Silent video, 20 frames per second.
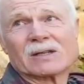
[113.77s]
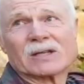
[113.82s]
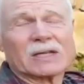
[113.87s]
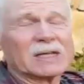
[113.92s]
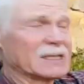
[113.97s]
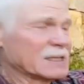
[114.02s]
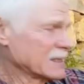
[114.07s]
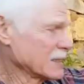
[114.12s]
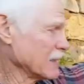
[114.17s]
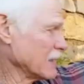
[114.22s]

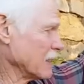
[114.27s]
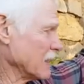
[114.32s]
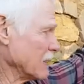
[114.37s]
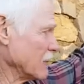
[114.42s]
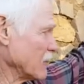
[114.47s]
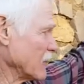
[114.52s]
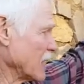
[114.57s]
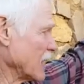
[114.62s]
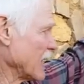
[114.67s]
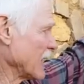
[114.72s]
that
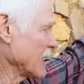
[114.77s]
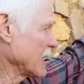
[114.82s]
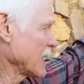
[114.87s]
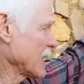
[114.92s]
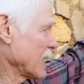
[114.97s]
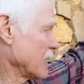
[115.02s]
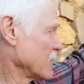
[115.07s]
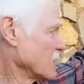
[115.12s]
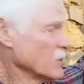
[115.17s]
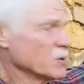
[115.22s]
um, I
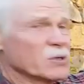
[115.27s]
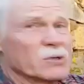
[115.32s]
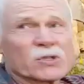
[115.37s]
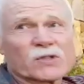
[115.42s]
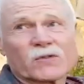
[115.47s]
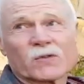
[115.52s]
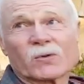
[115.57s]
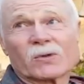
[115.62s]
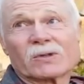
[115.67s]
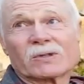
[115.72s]
had no
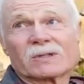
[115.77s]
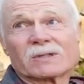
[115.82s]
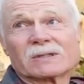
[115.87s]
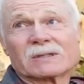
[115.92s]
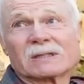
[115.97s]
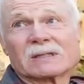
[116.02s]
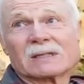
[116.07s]
use for.